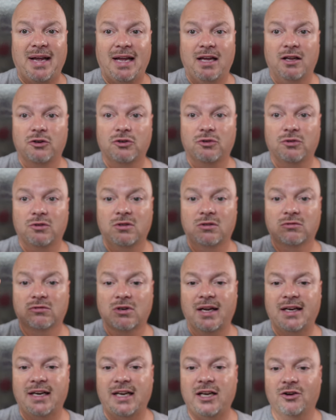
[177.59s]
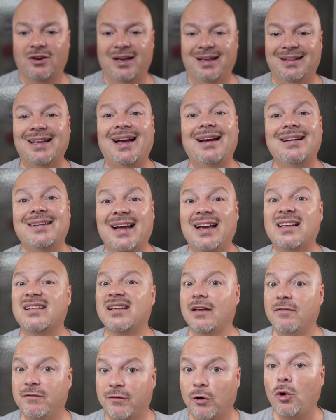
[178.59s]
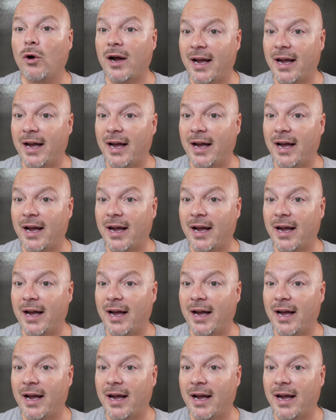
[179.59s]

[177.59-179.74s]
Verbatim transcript: handle right here, and that takes a full